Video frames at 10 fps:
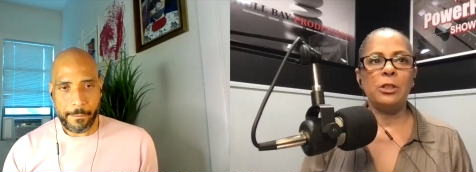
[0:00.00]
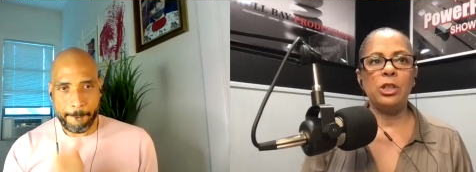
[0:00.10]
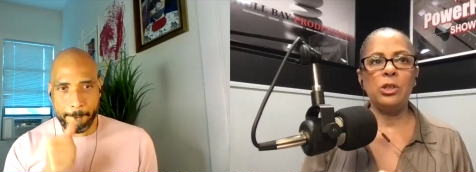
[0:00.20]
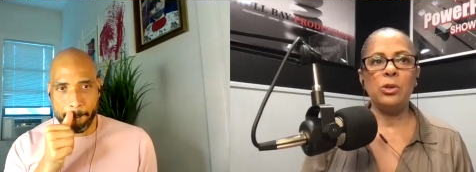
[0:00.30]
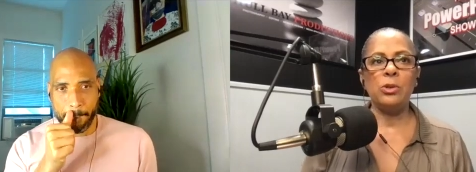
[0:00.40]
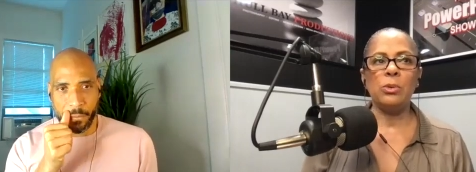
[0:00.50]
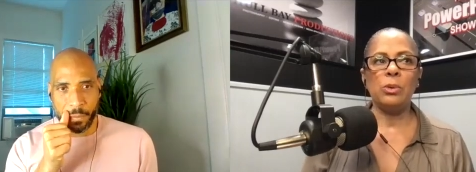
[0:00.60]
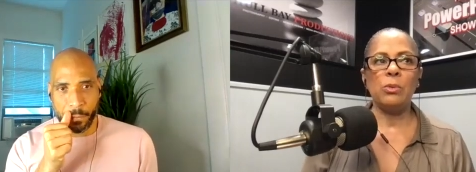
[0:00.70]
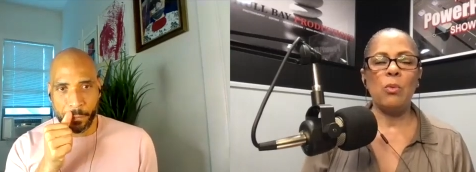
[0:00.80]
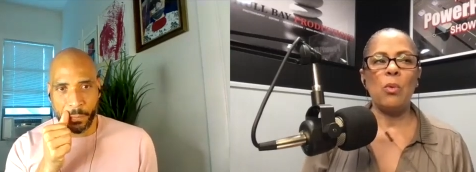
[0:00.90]
Speaker 1: Do you
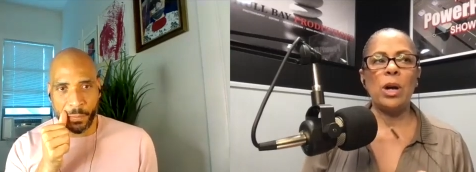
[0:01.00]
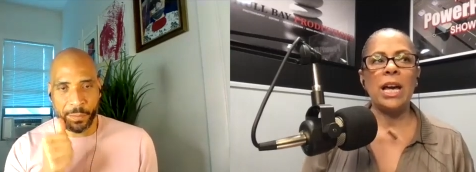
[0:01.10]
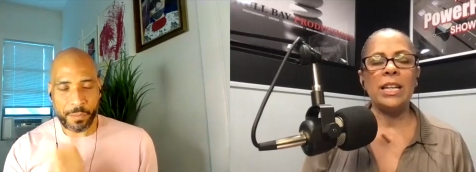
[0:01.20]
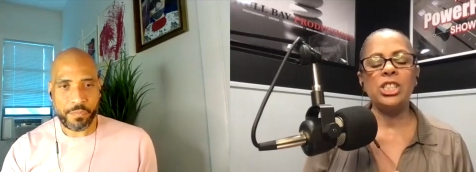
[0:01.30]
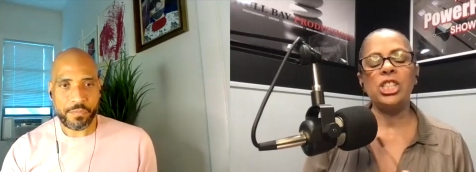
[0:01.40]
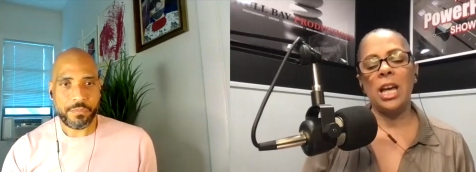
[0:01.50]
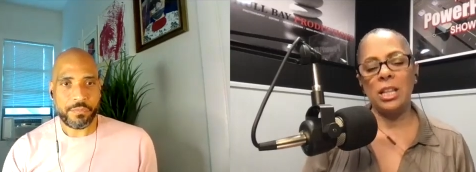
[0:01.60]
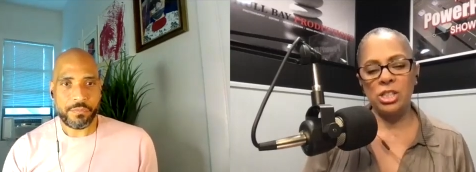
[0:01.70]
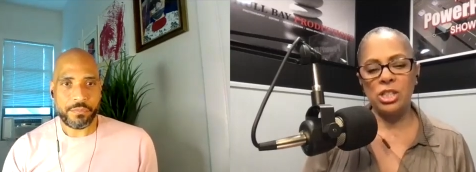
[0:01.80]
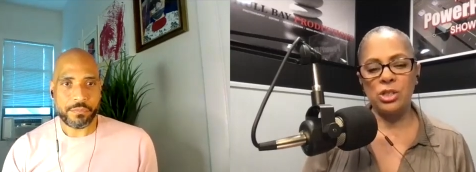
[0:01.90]
what kind of
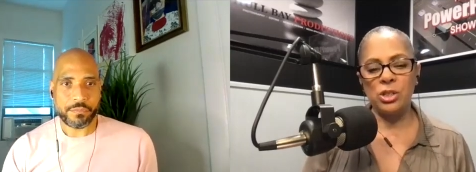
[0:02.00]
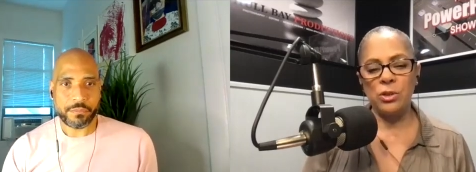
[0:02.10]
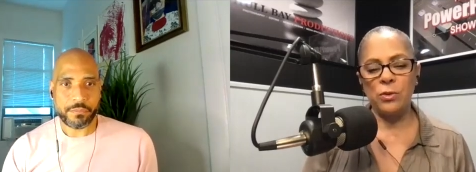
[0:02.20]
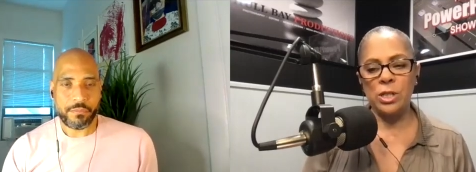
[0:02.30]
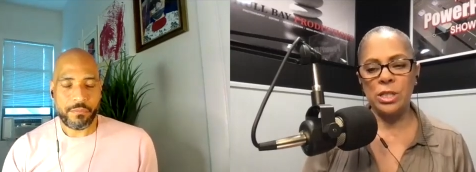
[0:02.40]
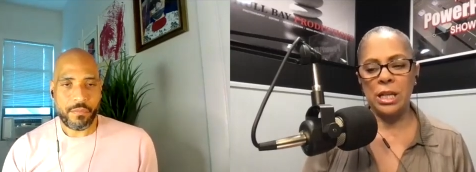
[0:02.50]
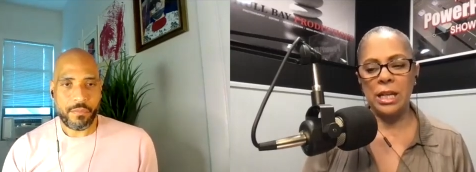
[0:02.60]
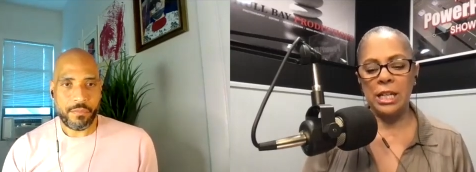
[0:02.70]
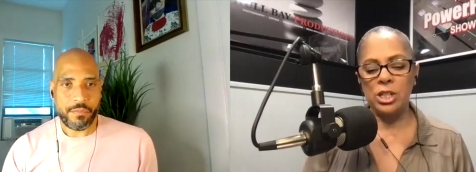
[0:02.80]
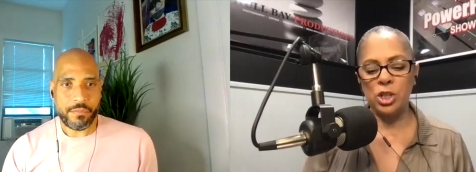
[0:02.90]
challenges do you foresee
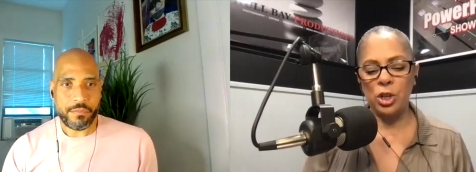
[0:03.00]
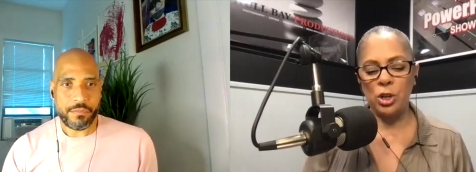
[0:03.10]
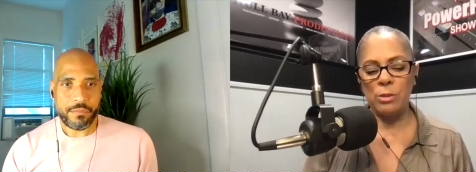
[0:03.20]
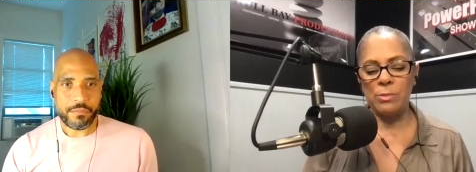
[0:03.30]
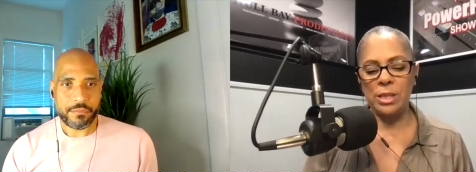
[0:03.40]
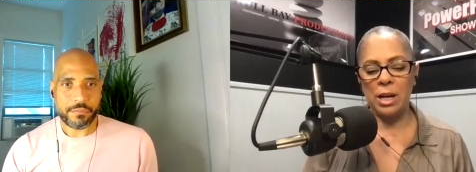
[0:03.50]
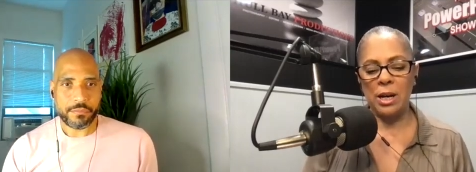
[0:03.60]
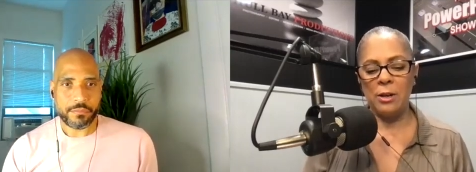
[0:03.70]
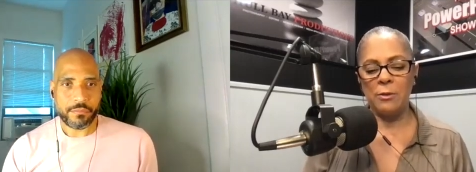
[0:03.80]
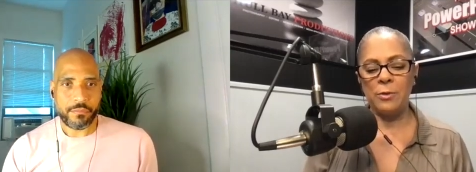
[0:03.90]
in terms
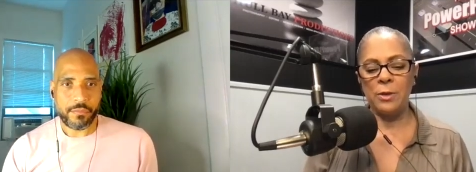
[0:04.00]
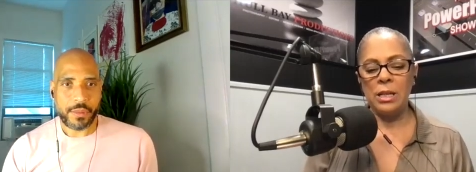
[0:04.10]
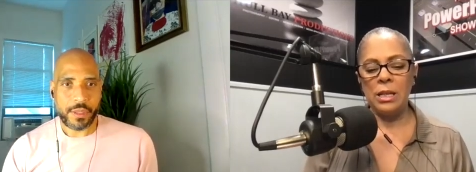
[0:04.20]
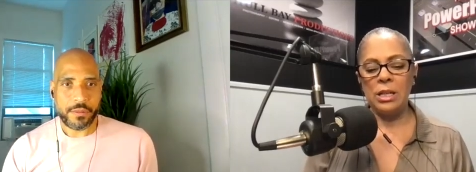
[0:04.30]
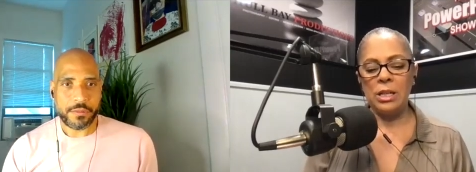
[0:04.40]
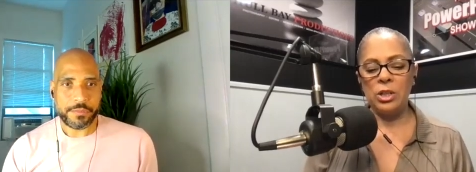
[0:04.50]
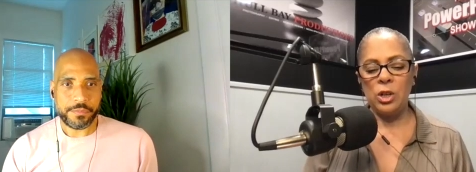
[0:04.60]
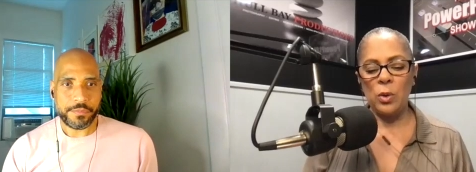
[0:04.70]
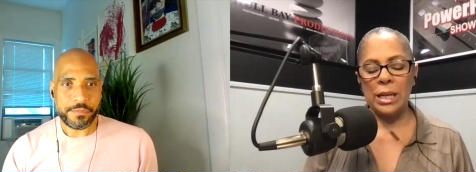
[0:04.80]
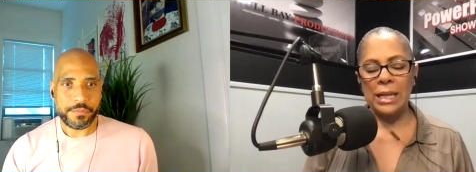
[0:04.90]
of you
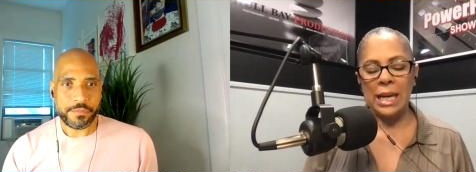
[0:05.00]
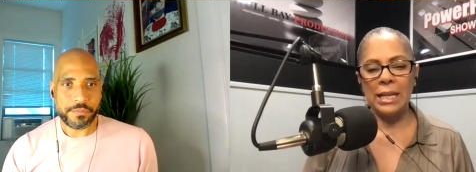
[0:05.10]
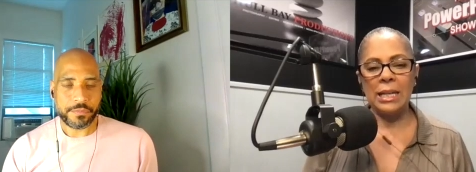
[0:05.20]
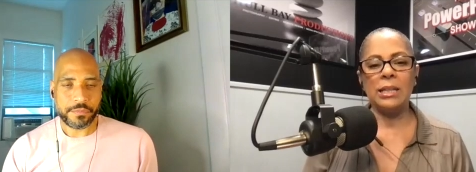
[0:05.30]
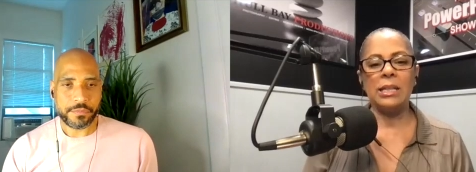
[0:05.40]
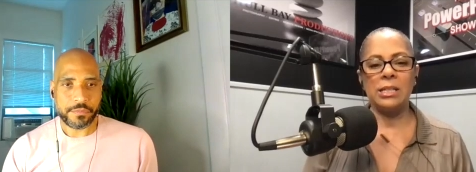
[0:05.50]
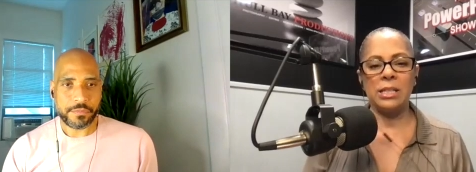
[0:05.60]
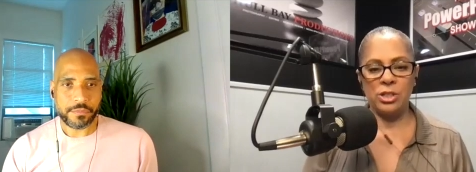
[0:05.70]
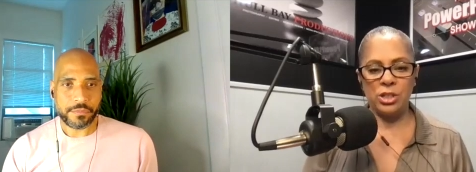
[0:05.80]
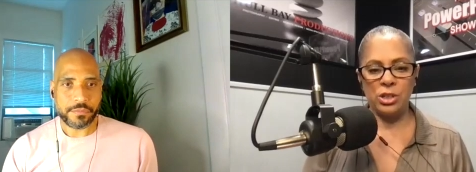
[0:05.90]
know getting these
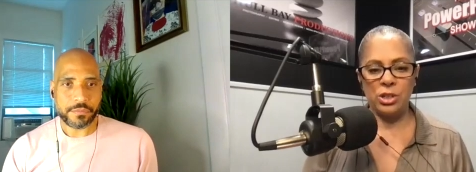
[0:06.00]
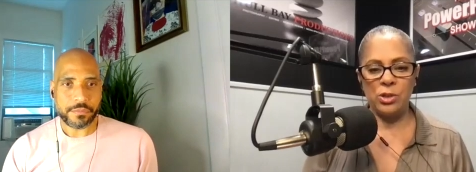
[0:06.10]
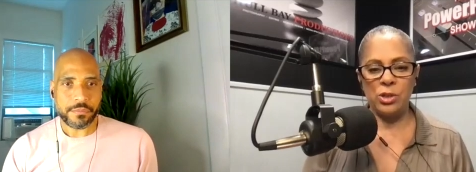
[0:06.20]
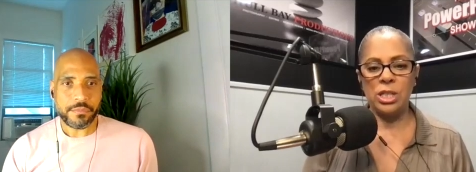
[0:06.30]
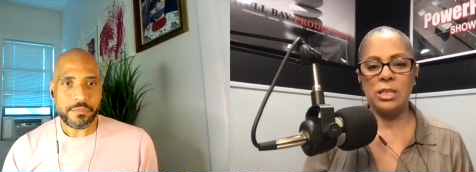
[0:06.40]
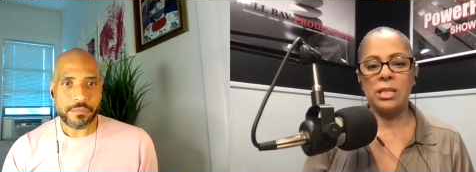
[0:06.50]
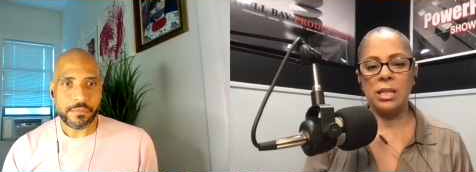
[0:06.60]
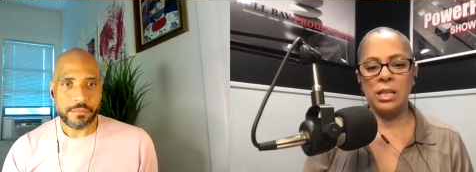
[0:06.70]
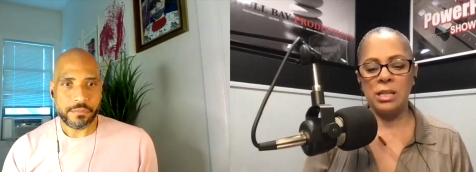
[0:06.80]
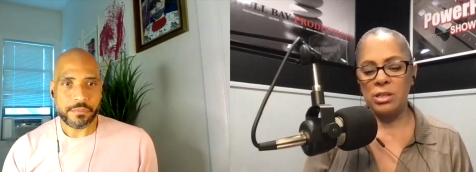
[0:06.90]
institutions
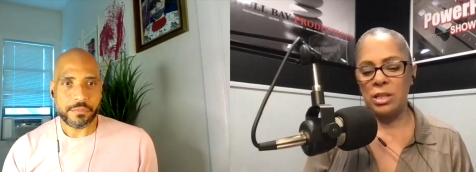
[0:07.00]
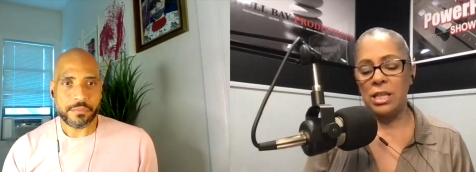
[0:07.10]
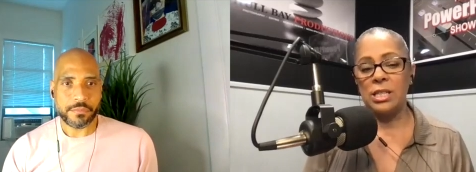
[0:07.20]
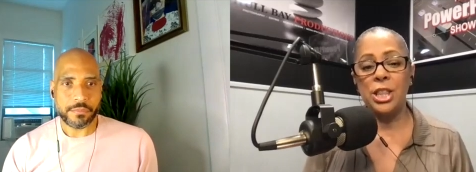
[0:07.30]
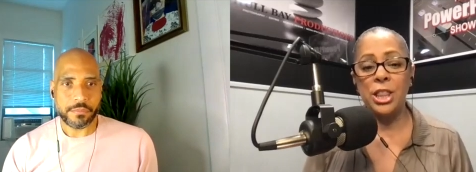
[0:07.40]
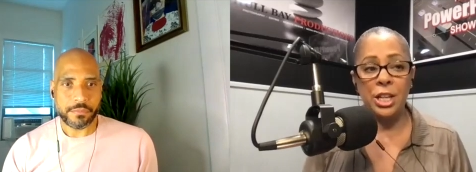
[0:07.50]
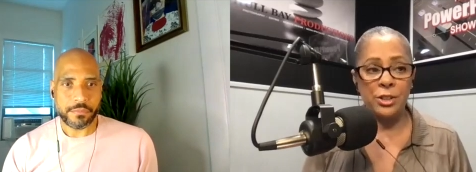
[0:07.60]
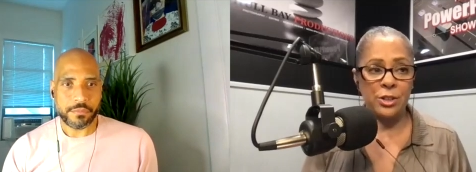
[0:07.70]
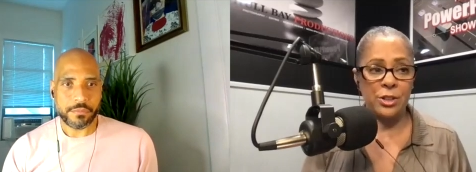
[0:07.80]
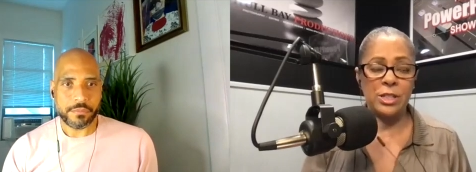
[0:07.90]
these these
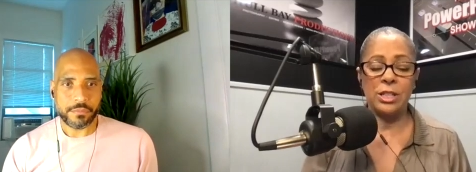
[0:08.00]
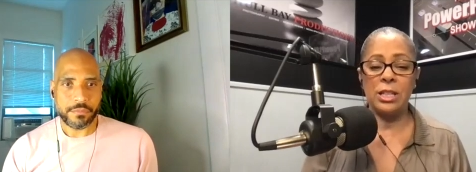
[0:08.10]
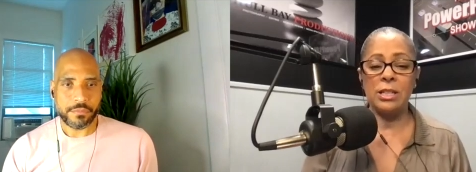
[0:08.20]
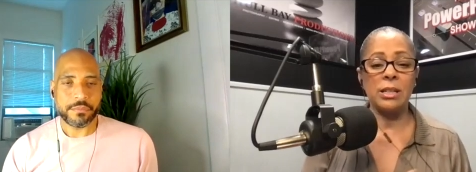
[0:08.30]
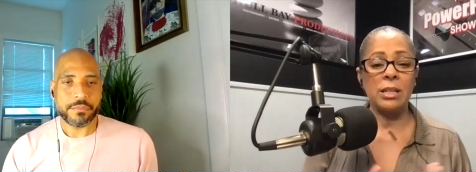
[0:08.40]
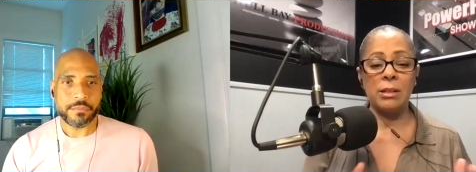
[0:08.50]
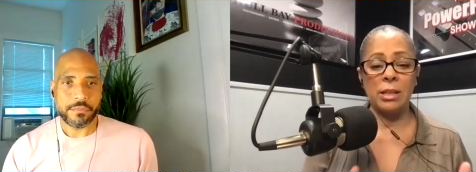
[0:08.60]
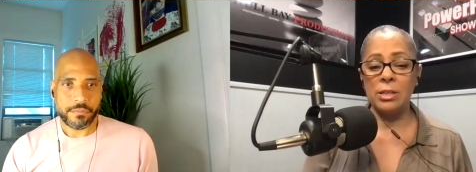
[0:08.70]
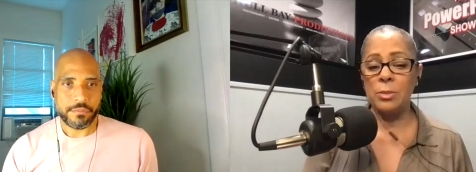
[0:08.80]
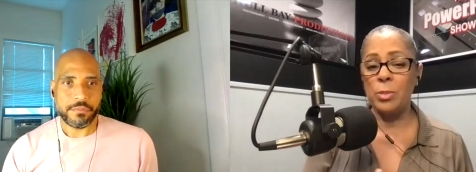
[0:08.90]
theaters these
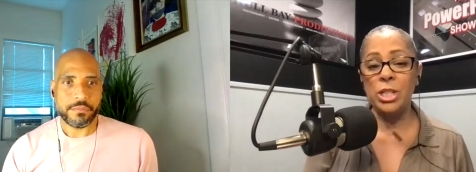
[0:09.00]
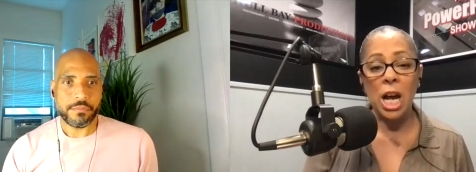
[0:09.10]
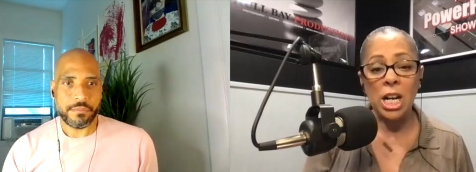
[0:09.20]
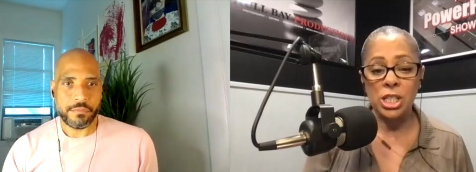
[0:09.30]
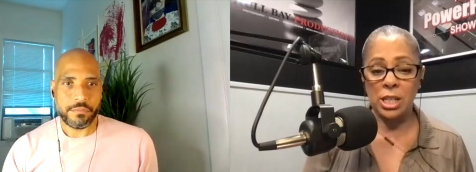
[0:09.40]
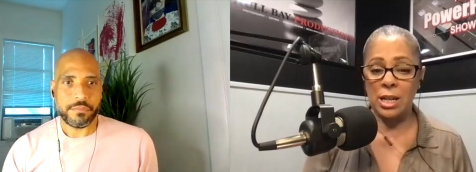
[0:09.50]
these production